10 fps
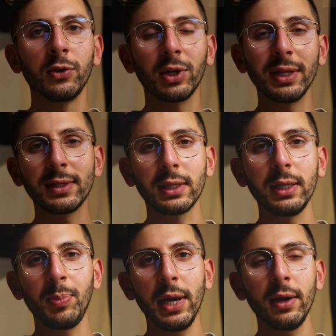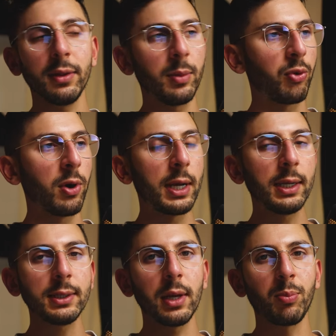So let's clip out the
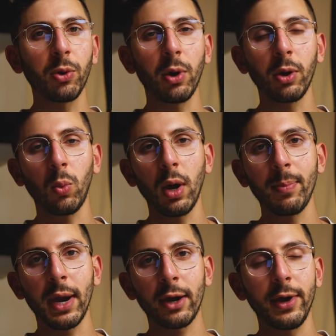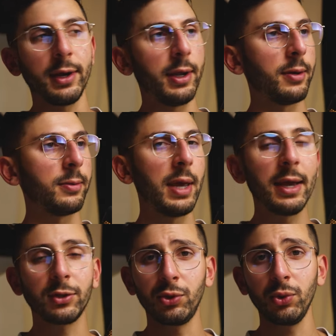product and put it on a white background now.
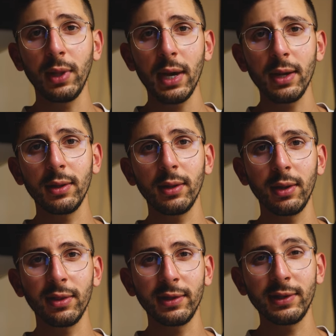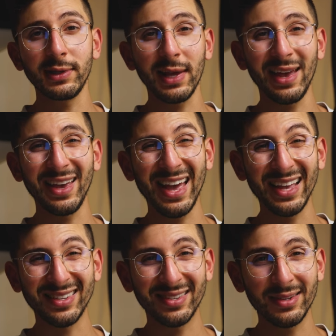And to do that, this is
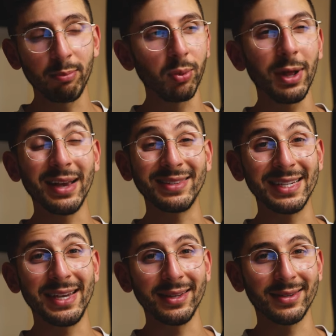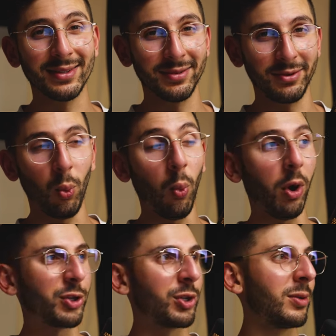as simple as it gets.
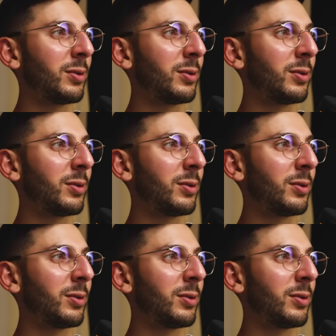Watch.